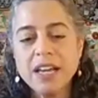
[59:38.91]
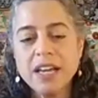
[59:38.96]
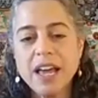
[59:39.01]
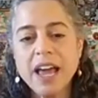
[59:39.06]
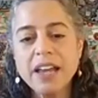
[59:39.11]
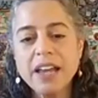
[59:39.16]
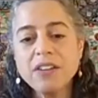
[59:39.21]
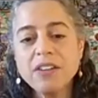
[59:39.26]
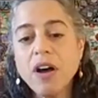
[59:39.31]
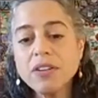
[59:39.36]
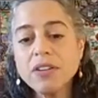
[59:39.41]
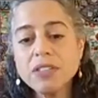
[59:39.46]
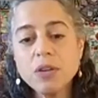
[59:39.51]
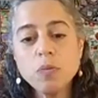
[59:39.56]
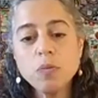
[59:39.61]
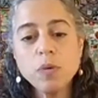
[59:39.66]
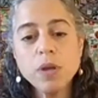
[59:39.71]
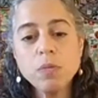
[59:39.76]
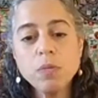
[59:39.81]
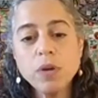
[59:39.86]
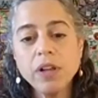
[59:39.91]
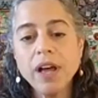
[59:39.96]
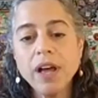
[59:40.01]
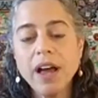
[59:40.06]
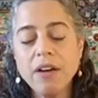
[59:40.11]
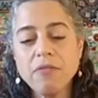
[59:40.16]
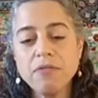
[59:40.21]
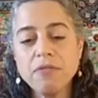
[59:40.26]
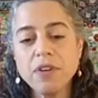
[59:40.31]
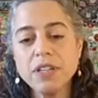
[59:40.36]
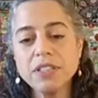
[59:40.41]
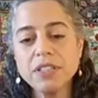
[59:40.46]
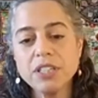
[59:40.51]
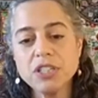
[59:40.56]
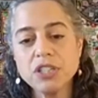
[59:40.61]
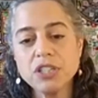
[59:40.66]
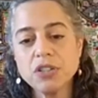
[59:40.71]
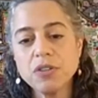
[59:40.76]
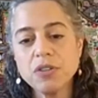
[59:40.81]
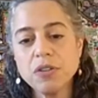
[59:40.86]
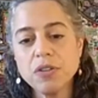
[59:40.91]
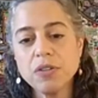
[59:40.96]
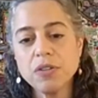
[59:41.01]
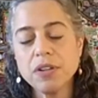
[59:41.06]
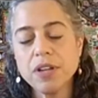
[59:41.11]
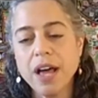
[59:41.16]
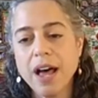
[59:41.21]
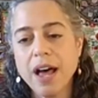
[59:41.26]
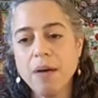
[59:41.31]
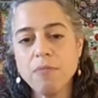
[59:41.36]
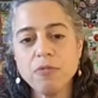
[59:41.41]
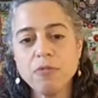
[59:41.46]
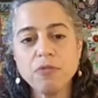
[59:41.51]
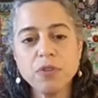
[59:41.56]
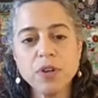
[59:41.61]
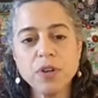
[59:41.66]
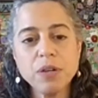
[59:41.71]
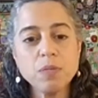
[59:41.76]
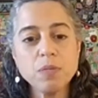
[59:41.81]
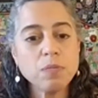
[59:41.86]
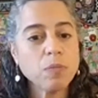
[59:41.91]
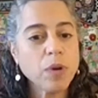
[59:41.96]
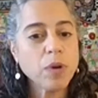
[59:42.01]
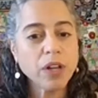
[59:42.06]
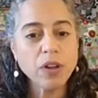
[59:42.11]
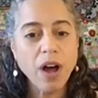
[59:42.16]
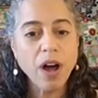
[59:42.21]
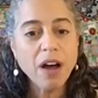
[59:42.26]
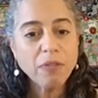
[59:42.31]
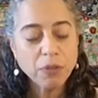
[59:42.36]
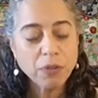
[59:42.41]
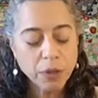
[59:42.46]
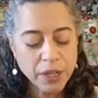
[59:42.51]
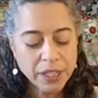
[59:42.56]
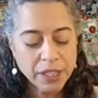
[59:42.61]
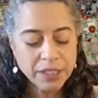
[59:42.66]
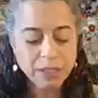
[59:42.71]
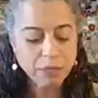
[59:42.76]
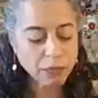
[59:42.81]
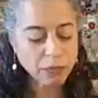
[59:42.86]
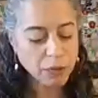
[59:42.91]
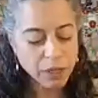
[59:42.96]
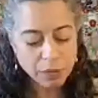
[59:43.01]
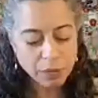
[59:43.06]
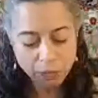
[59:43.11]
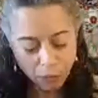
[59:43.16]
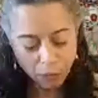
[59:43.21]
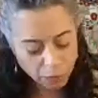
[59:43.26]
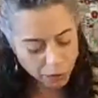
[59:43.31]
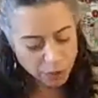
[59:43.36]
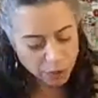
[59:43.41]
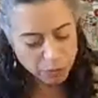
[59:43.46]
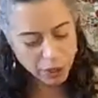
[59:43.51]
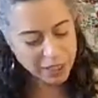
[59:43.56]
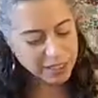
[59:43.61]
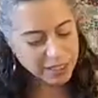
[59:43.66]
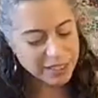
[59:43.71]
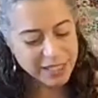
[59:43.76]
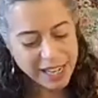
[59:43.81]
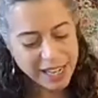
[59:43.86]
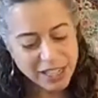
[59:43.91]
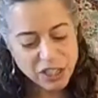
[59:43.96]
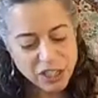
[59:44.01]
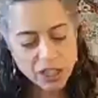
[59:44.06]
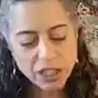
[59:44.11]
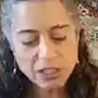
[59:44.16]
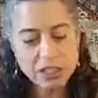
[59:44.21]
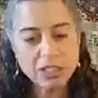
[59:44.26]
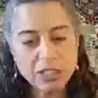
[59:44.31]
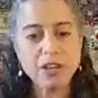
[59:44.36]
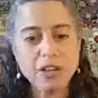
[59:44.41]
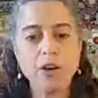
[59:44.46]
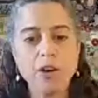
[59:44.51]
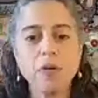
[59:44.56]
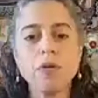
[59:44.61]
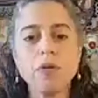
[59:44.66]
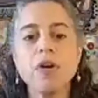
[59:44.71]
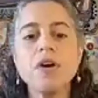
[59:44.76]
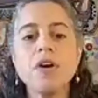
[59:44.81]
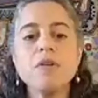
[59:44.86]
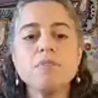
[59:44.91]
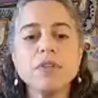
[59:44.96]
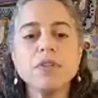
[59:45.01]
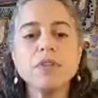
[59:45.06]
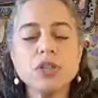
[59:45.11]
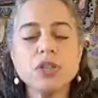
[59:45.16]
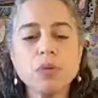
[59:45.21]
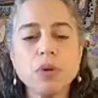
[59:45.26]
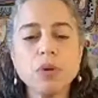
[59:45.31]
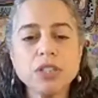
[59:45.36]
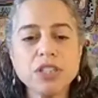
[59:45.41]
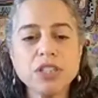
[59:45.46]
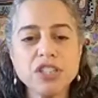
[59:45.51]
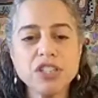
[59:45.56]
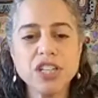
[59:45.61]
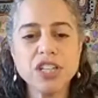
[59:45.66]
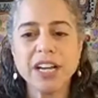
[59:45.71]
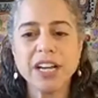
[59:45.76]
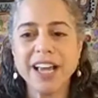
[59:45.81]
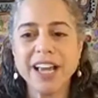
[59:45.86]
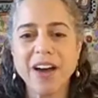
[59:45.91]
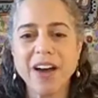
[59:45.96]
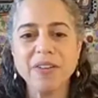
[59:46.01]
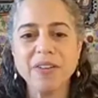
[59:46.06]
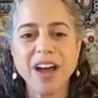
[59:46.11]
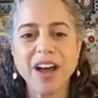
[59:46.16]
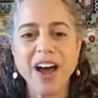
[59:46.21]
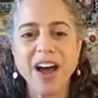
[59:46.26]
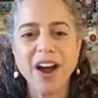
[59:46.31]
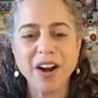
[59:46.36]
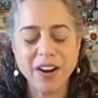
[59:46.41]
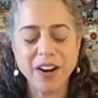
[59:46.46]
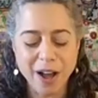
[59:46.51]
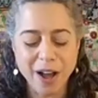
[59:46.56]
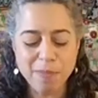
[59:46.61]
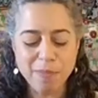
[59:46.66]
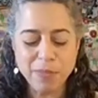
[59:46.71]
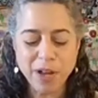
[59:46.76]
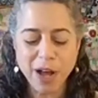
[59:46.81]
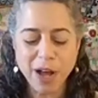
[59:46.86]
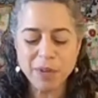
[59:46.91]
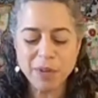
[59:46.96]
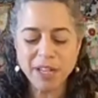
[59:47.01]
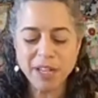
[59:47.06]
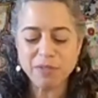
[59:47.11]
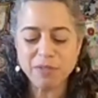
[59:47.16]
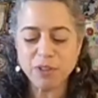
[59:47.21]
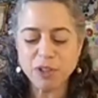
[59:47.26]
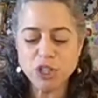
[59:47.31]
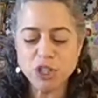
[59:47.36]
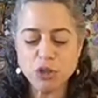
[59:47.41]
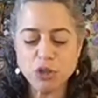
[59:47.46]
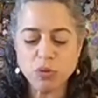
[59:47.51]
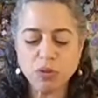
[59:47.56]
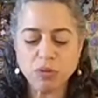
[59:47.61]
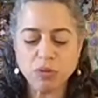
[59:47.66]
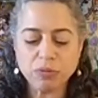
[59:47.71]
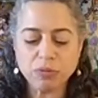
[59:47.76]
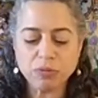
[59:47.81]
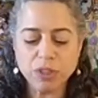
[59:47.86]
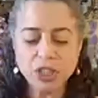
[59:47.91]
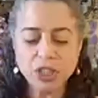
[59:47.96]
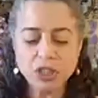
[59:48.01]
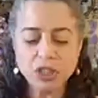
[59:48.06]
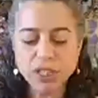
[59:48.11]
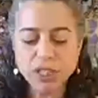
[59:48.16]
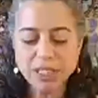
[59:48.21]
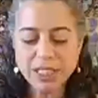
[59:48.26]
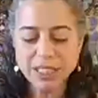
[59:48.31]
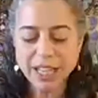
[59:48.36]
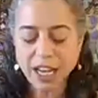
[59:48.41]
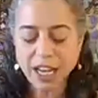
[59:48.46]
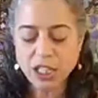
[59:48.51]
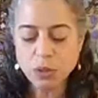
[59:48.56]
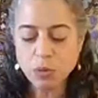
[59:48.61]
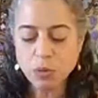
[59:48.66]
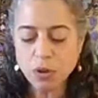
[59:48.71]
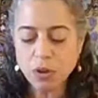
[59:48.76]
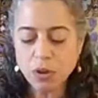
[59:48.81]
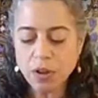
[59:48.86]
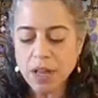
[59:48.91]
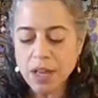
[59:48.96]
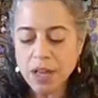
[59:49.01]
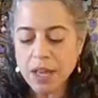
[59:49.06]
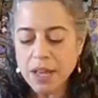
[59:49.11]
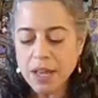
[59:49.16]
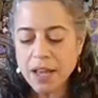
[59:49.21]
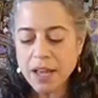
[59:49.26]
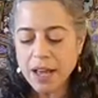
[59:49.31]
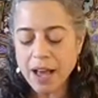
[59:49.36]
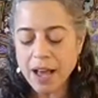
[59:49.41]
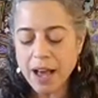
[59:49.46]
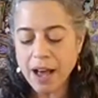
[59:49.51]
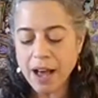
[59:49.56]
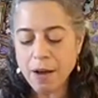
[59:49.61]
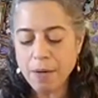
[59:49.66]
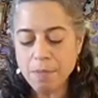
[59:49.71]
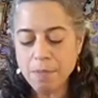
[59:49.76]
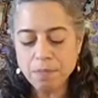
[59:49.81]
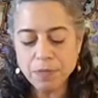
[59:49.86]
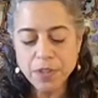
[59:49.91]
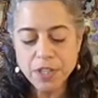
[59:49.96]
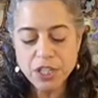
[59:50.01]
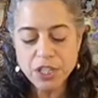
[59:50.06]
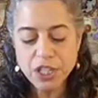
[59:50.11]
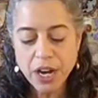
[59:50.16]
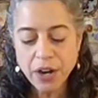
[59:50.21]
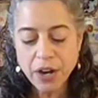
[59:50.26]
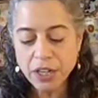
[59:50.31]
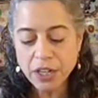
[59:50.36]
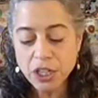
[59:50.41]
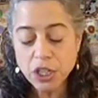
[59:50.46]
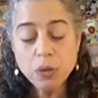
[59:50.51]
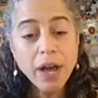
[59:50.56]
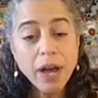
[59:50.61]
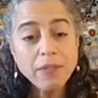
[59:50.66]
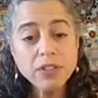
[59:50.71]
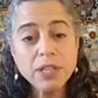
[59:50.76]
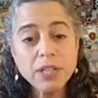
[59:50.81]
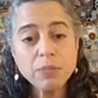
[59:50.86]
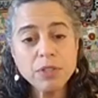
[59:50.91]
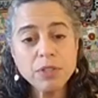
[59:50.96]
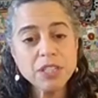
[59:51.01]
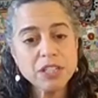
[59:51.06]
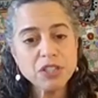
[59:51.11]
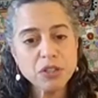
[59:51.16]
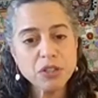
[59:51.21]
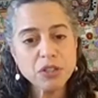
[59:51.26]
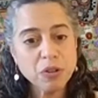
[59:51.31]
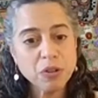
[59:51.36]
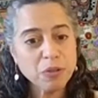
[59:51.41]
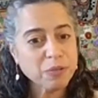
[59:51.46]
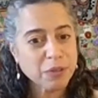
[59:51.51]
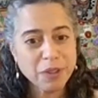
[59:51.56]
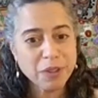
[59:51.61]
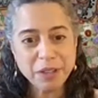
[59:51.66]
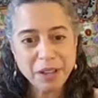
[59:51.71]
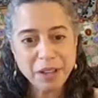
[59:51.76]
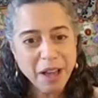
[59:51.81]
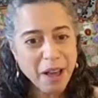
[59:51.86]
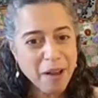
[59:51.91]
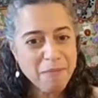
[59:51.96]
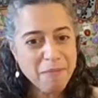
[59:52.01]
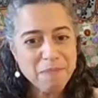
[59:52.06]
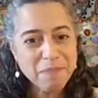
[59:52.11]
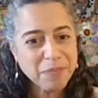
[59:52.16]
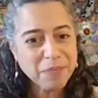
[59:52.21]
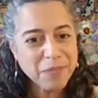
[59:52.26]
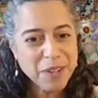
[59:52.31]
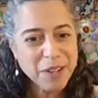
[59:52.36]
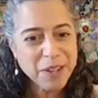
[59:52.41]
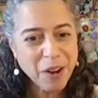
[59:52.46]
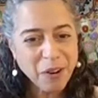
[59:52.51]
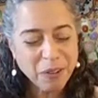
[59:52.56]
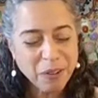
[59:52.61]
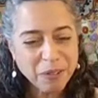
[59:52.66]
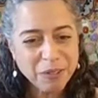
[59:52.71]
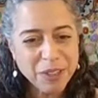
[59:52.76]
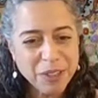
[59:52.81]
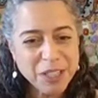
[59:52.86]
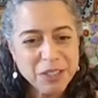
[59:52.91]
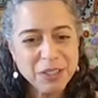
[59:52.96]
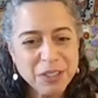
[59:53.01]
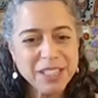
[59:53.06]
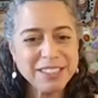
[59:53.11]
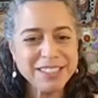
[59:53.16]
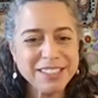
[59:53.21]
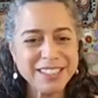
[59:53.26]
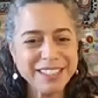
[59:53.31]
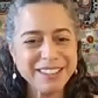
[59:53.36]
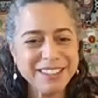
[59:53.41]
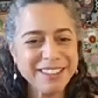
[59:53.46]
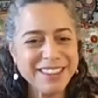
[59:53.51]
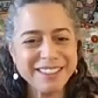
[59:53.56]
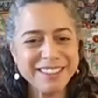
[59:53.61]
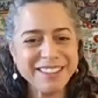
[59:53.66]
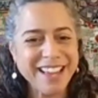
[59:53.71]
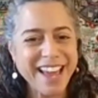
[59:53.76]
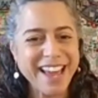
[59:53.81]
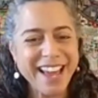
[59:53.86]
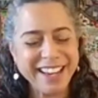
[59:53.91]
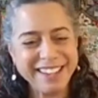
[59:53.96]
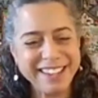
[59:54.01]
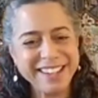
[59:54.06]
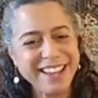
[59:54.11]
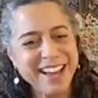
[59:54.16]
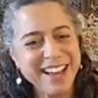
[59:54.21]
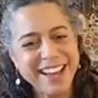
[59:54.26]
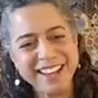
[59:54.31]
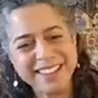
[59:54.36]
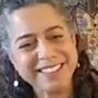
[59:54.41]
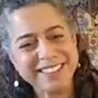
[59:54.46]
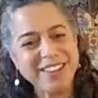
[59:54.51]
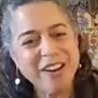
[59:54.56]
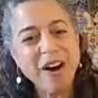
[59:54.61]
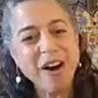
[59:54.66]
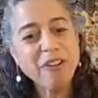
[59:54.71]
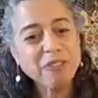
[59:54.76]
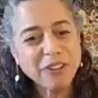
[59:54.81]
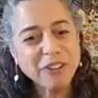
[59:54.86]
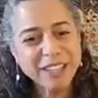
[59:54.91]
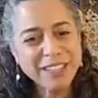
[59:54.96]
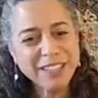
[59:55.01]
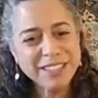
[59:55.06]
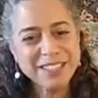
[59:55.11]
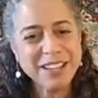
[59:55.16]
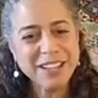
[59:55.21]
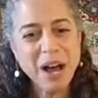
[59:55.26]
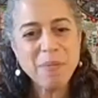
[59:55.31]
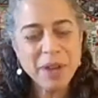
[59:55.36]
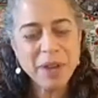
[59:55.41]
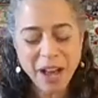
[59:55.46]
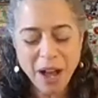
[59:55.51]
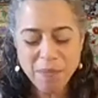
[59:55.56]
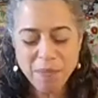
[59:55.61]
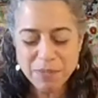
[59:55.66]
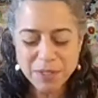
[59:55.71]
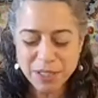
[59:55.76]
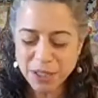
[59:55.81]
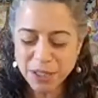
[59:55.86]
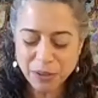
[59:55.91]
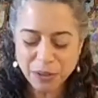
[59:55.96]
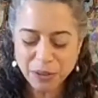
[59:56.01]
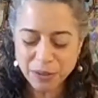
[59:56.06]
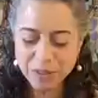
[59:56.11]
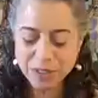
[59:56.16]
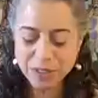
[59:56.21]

And also we will have additional um, free will offerings and free, free presentations. So be sure to check out our upcoming virtual retreat schedule. Um, Sharon, you have some additional, uh, you know, retreats and and uh, offerings coming up soon.